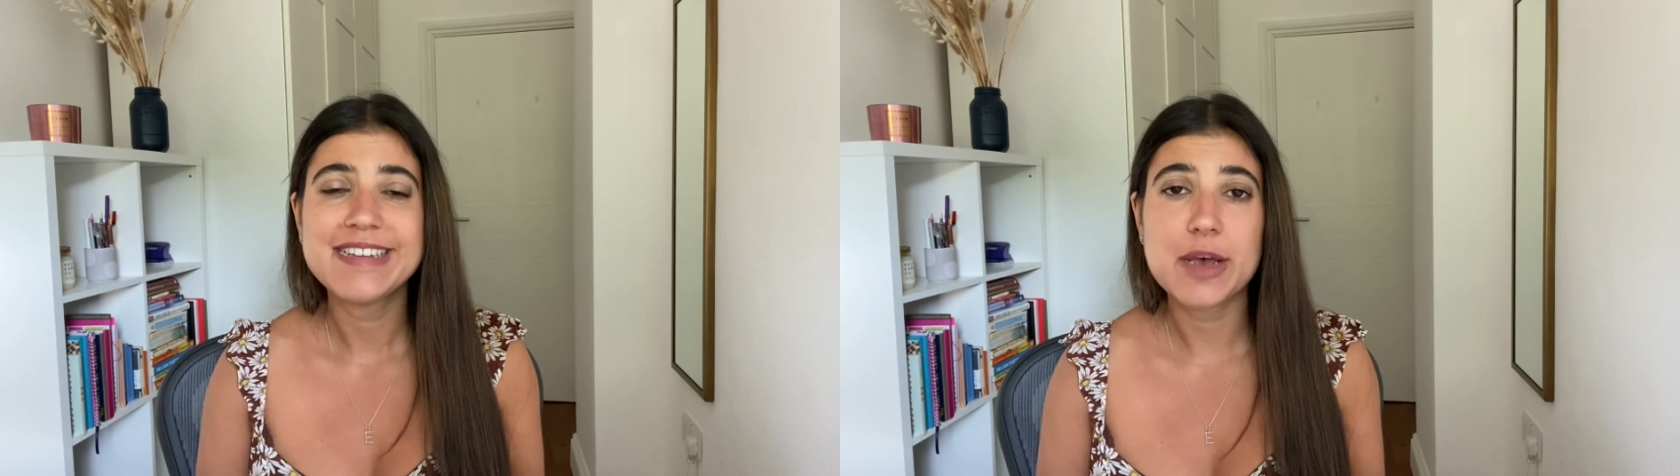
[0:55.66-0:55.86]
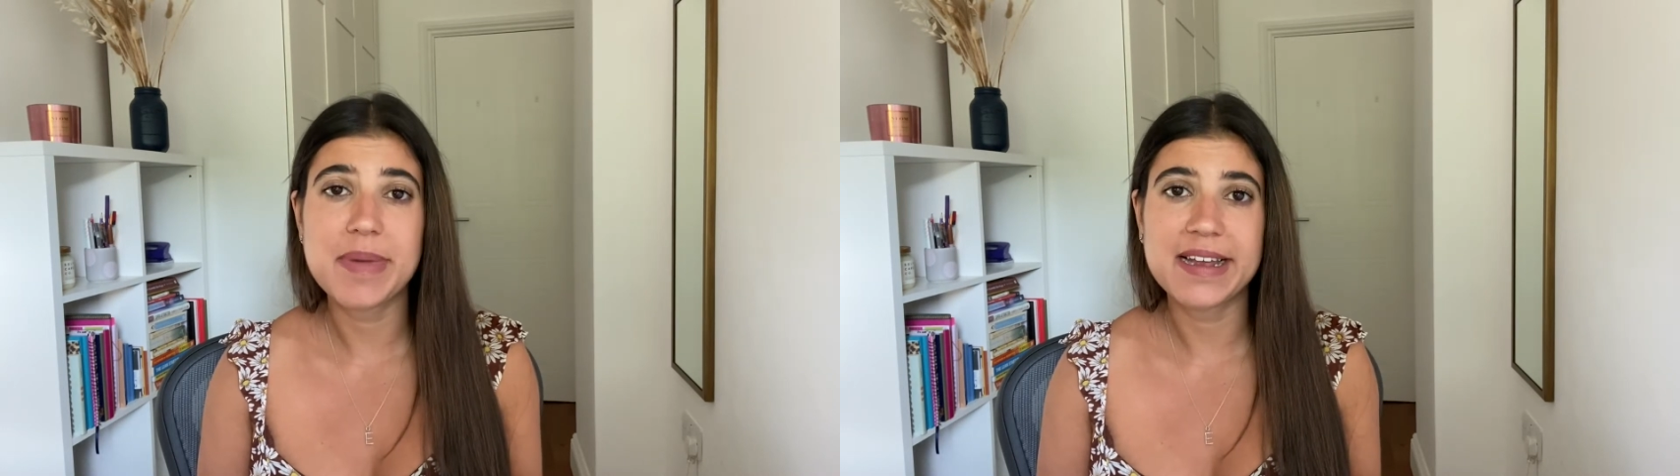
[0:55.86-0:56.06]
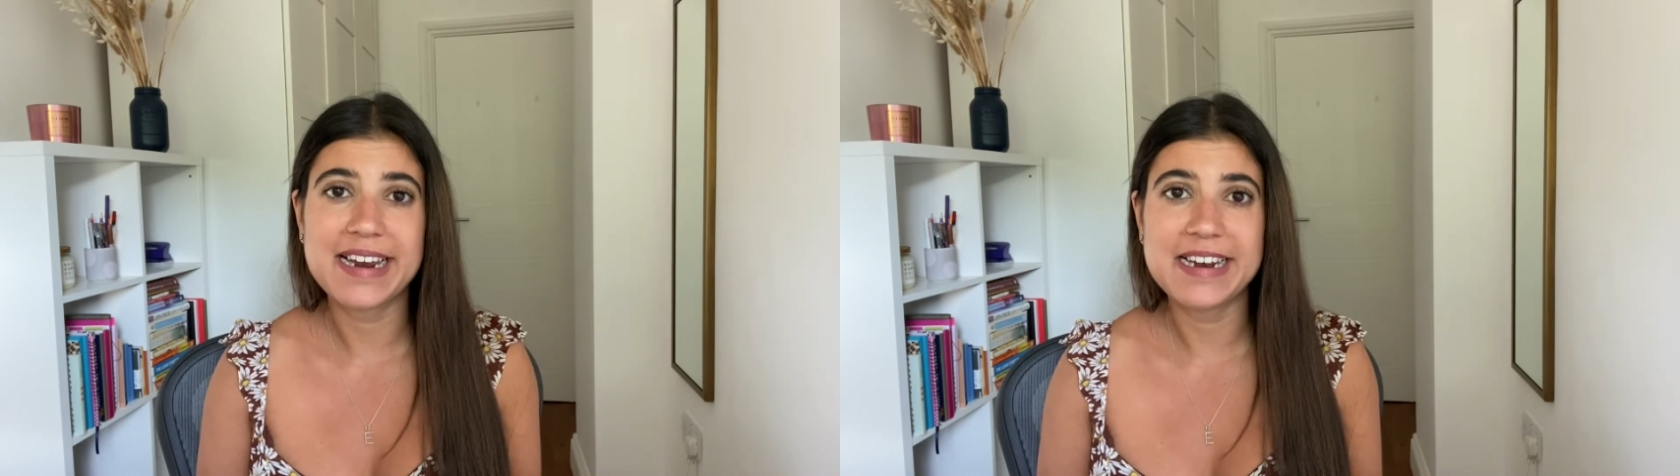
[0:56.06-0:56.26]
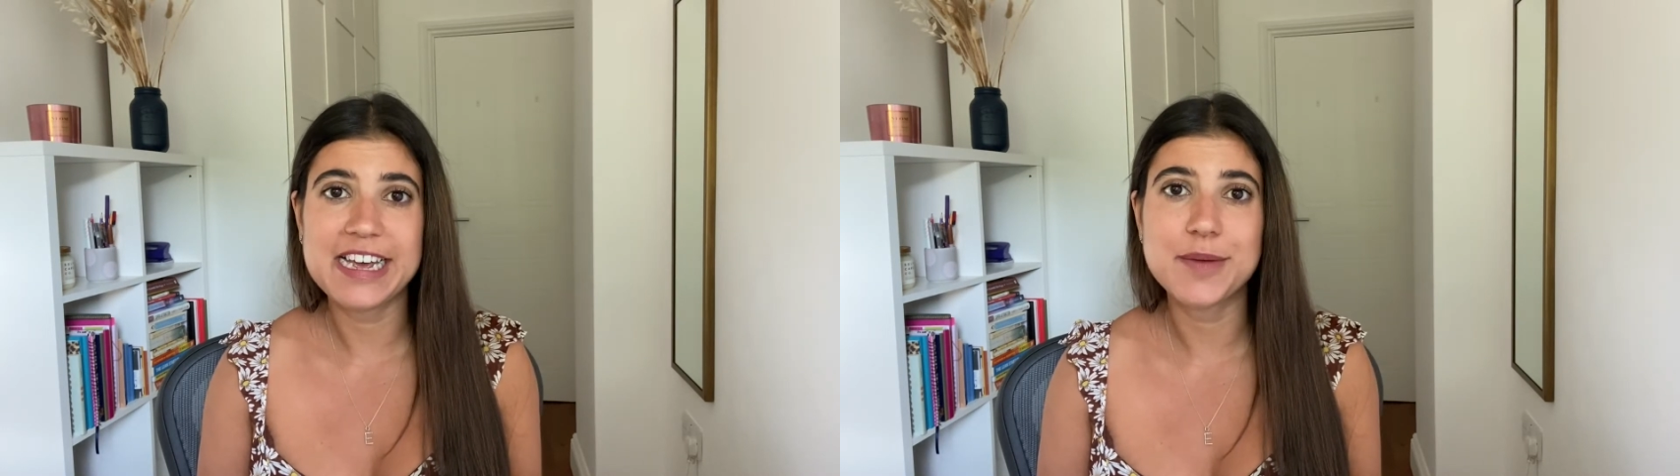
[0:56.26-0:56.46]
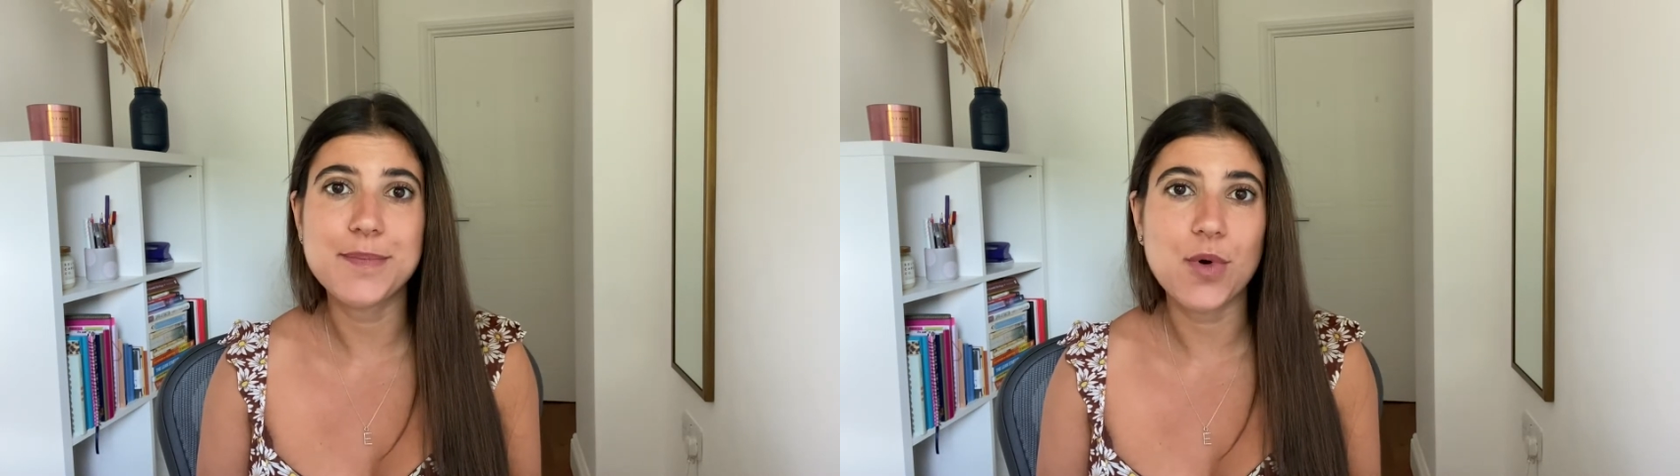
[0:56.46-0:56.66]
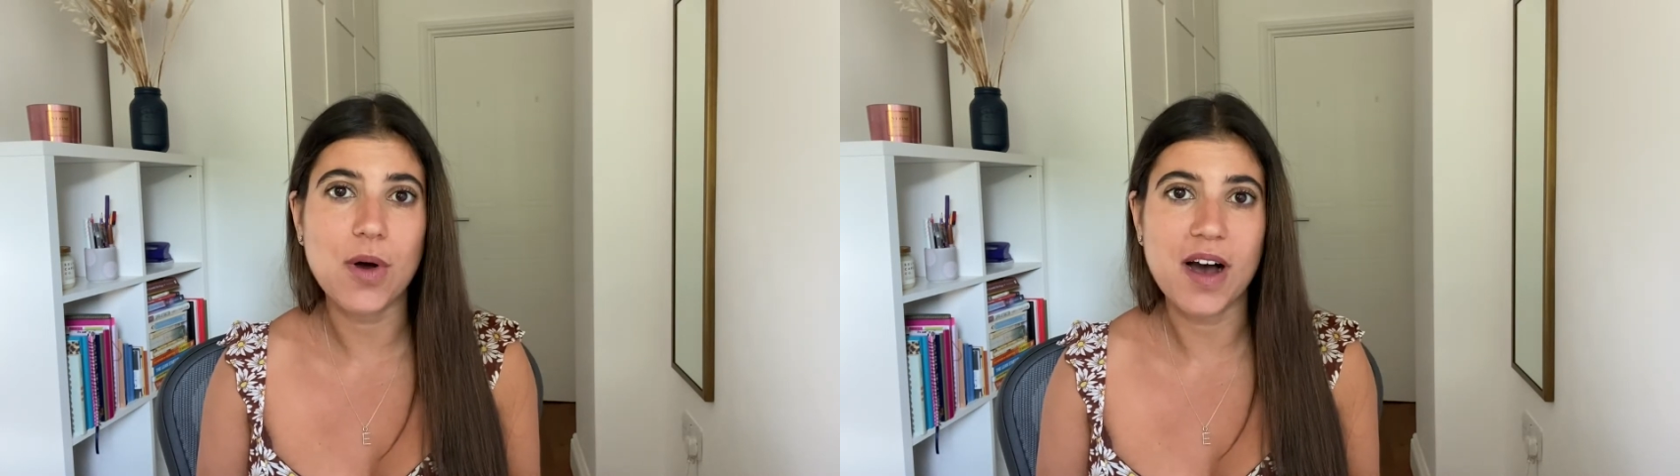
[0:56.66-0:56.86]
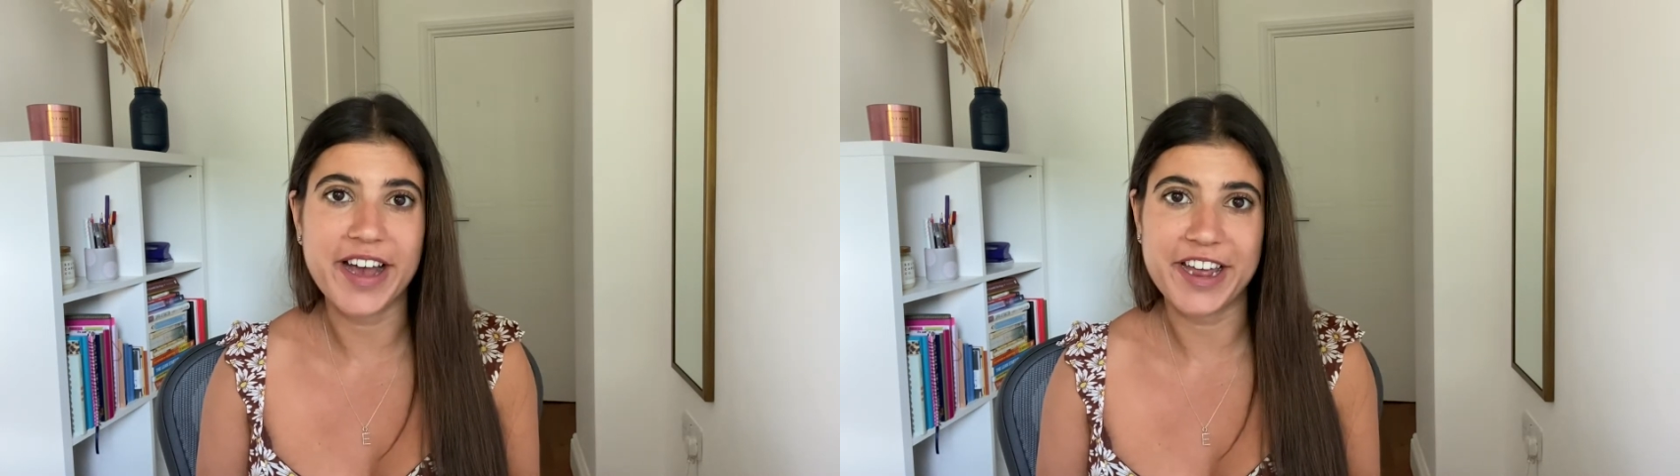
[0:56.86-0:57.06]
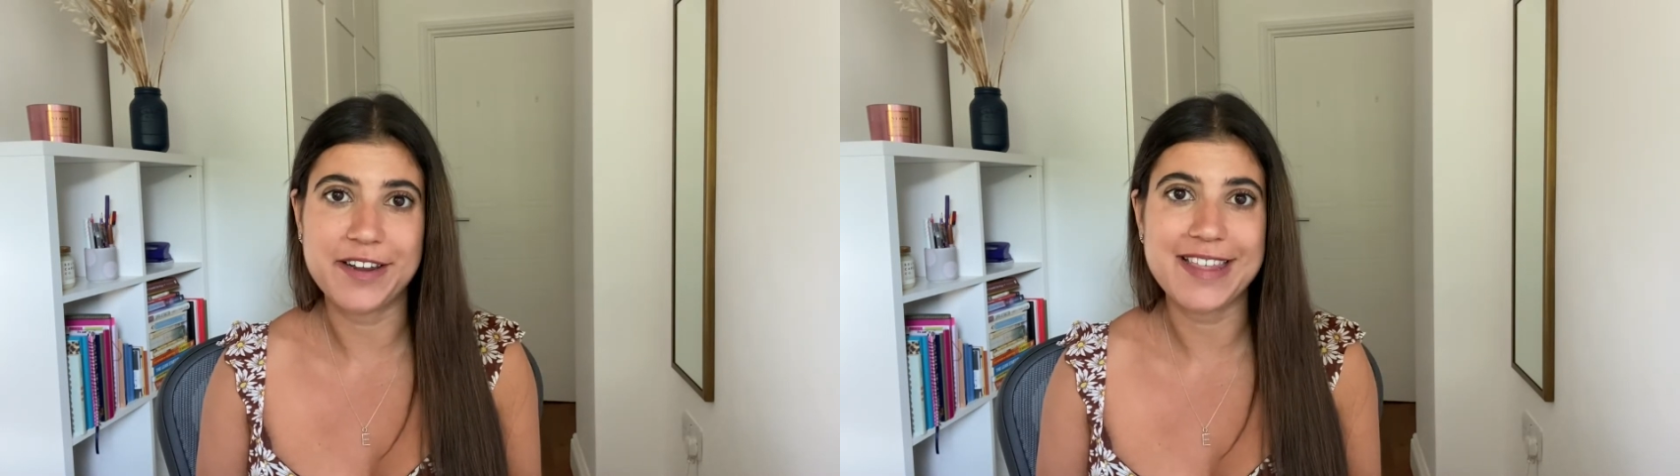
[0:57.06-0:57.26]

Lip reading: typically need more iron